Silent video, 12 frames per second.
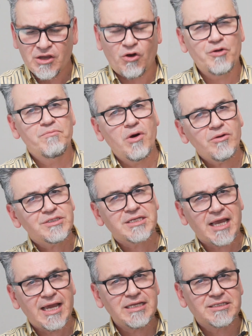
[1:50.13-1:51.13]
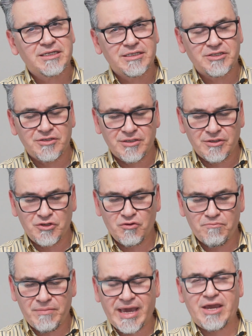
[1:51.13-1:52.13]
On most cases, you
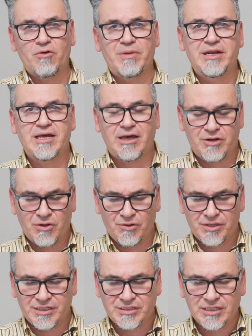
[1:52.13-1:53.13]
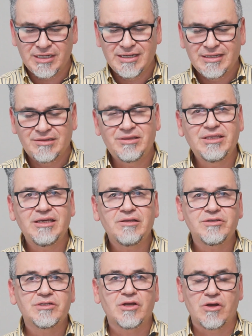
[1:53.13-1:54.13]
may or may not know this,
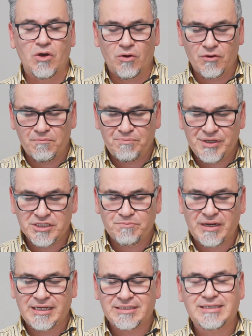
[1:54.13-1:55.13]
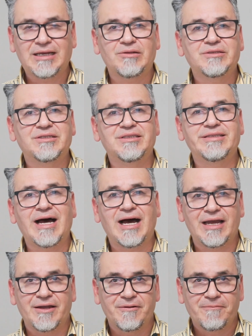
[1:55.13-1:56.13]
deals go to Biz Buy Sell to
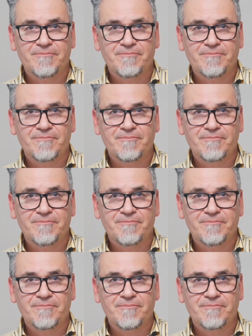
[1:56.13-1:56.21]
die.